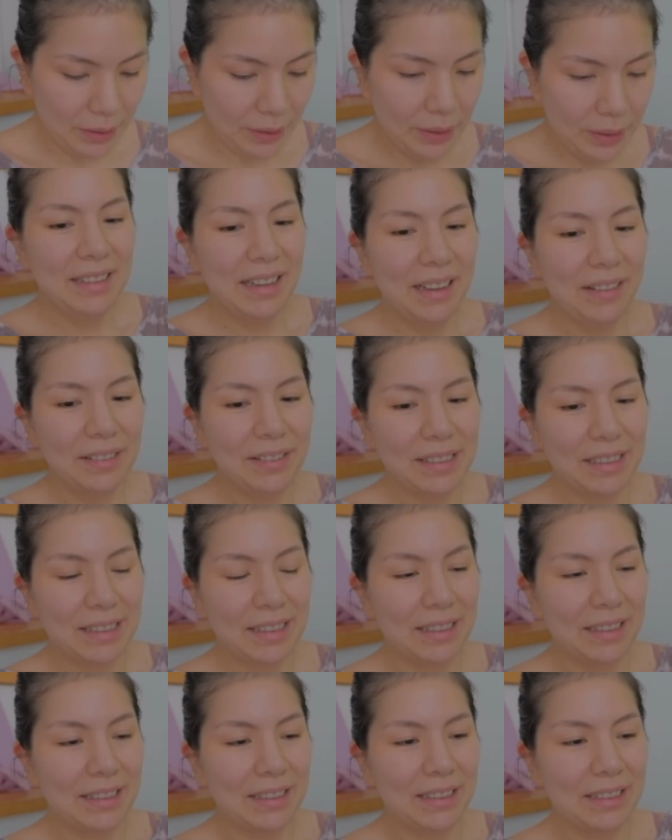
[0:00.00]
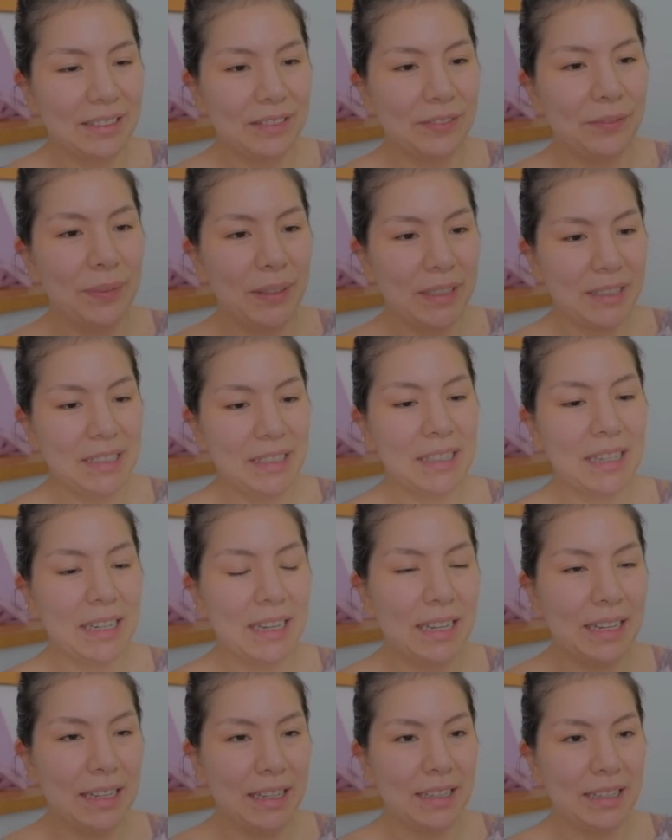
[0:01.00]
I was like, I could have been
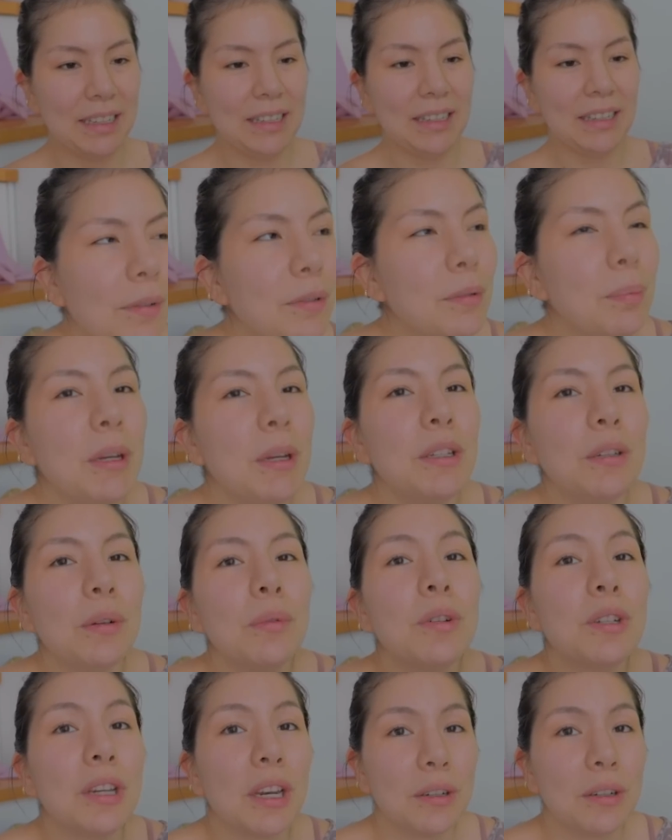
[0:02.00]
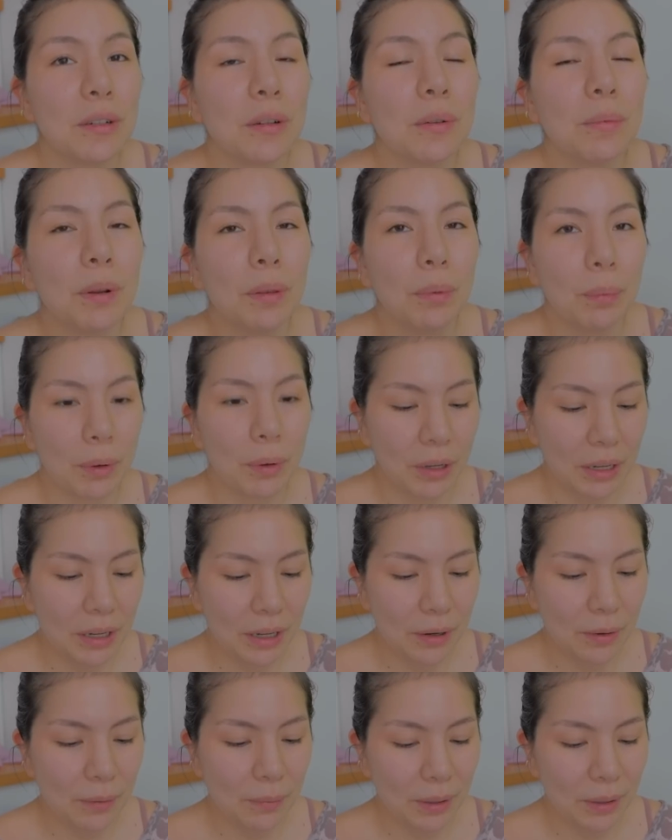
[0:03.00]
done. I was being so gentle with
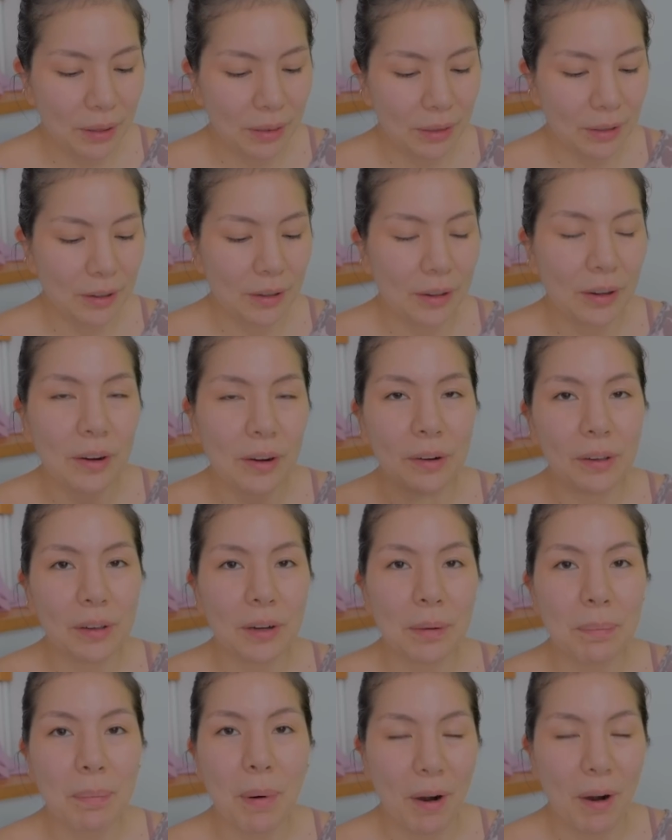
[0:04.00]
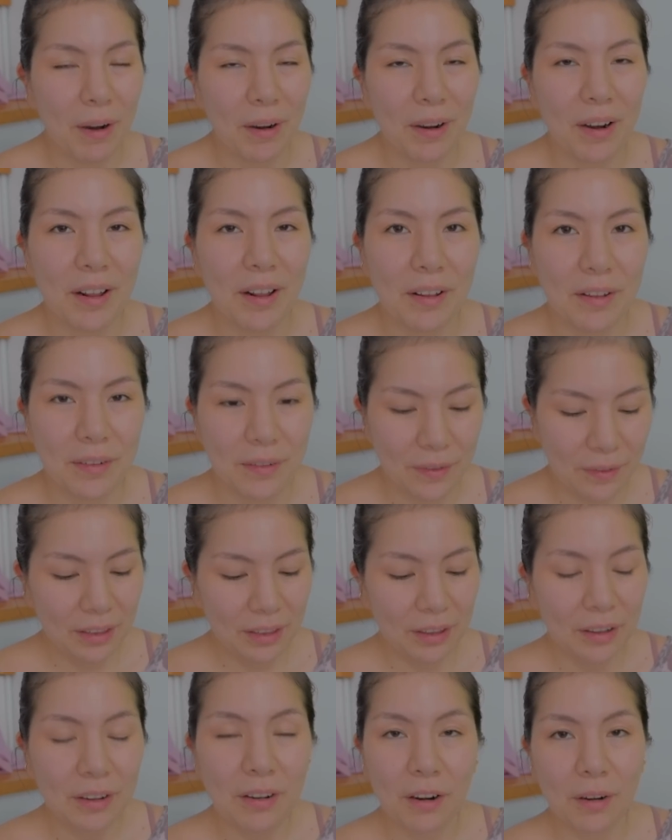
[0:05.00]
working with the earlier part of
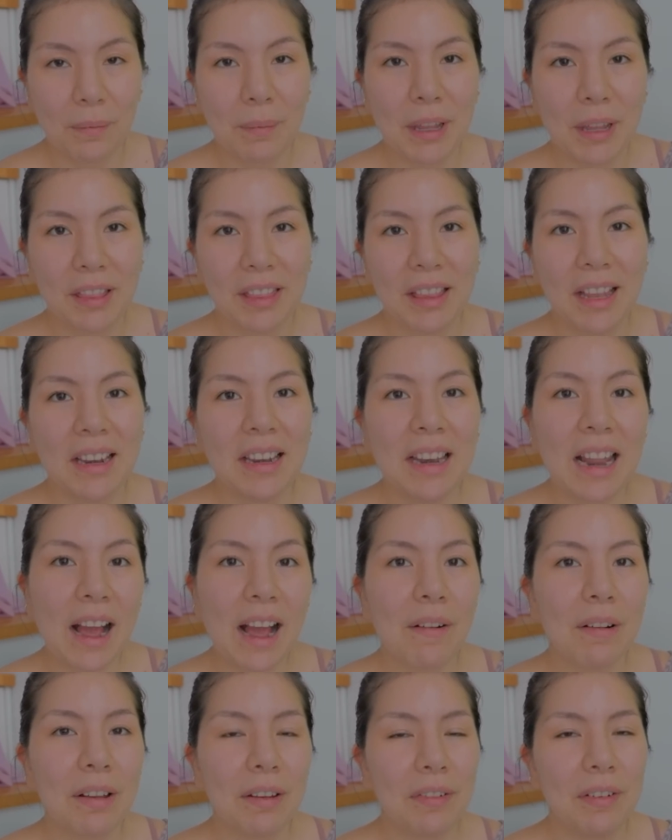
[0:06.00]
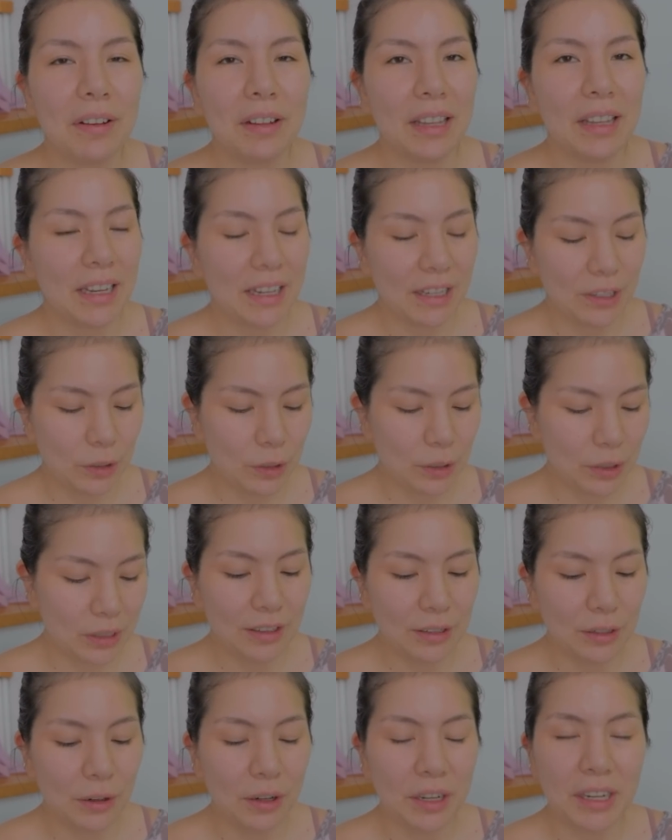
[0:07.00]
the garment that now I feel like it's just
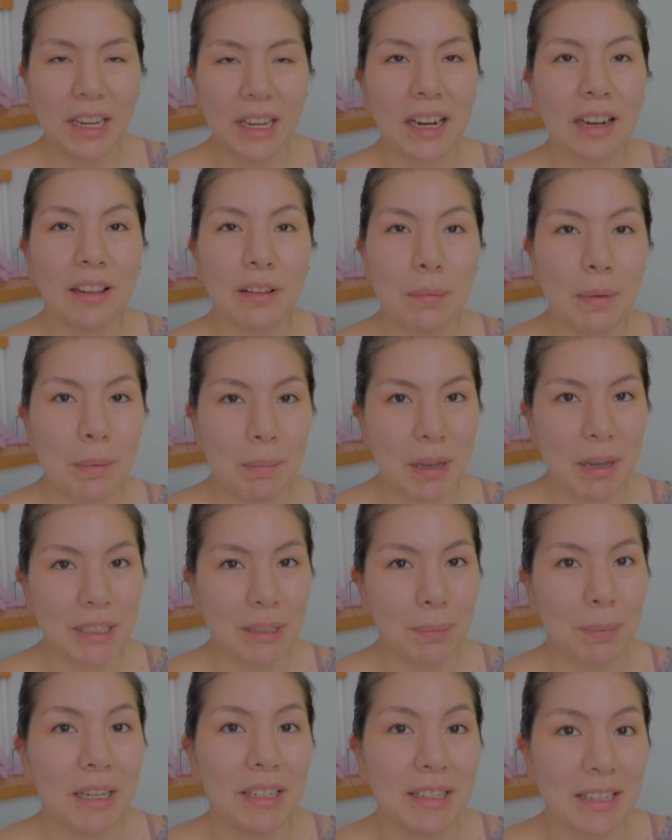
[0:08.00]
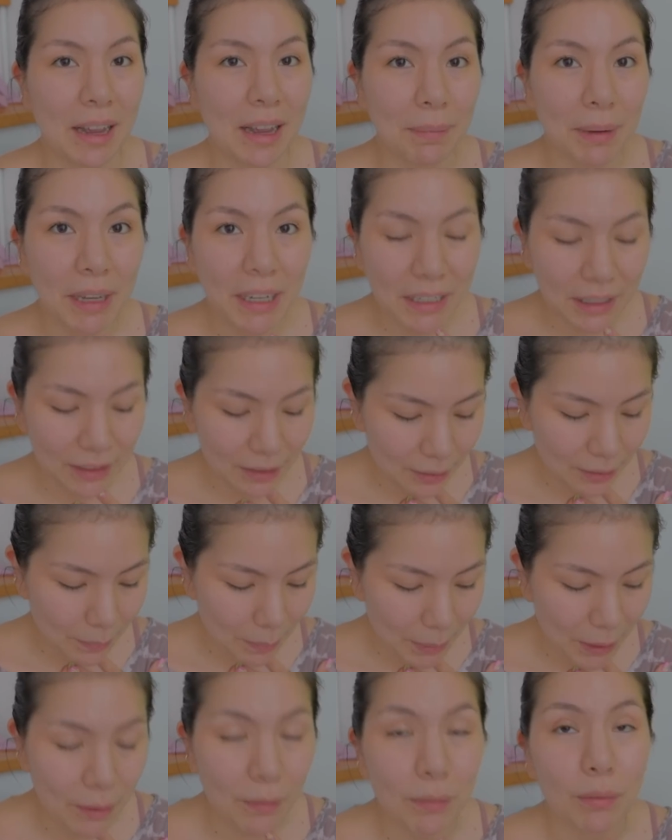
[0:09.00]
starting to get a little bit messy because I'm getting a little
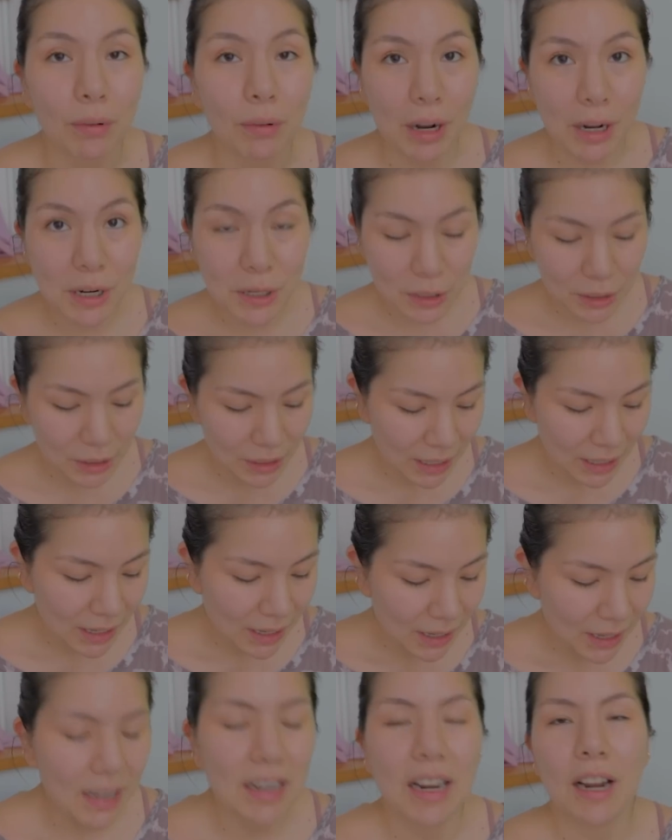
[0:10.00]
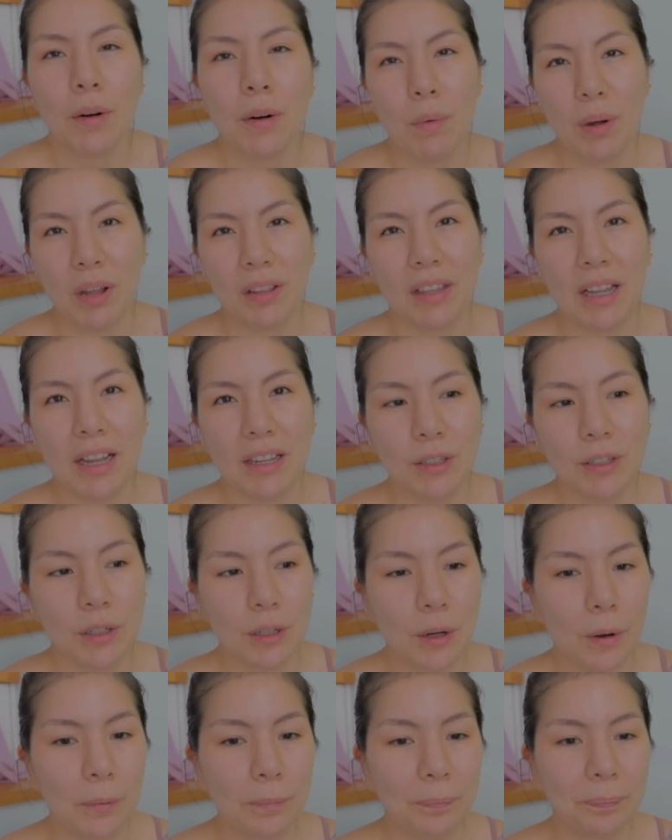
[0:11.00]
bit rushed, and I don't want that.
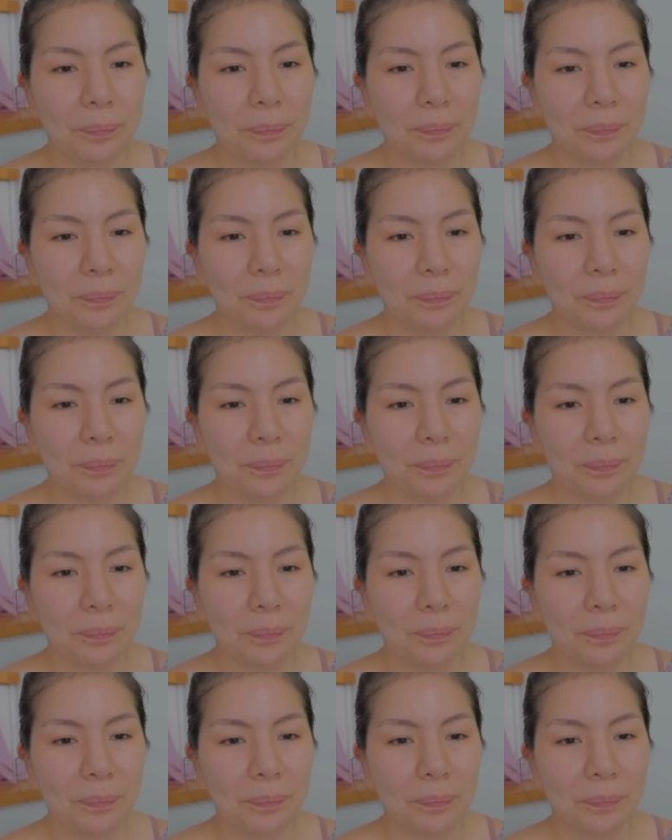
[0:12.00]
So